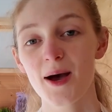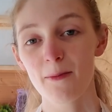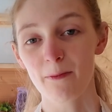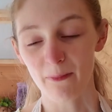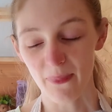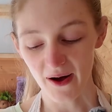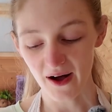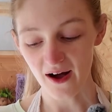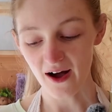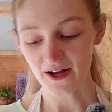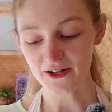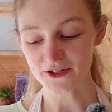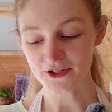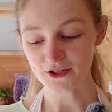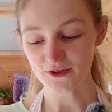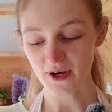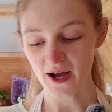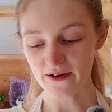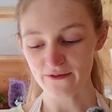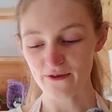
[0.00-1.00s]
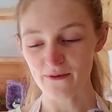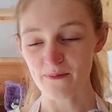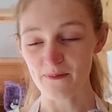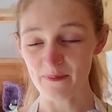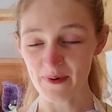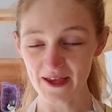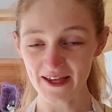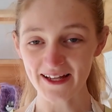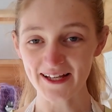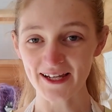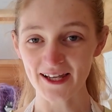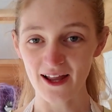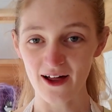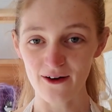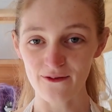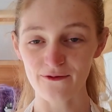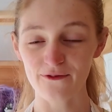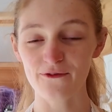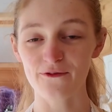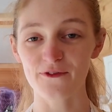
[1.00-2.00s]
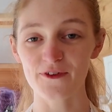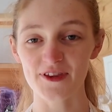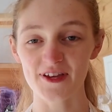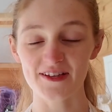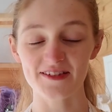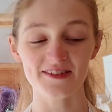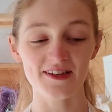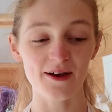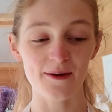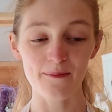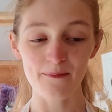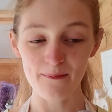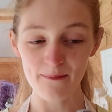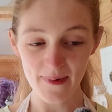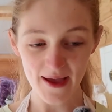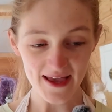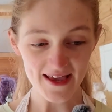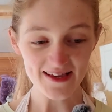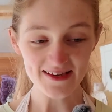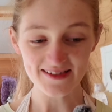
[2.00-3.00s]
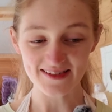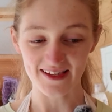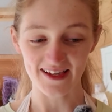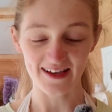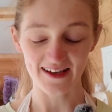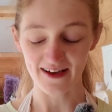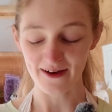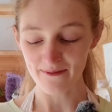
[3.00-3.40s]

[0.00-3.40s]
but I do have a big love for this amazing,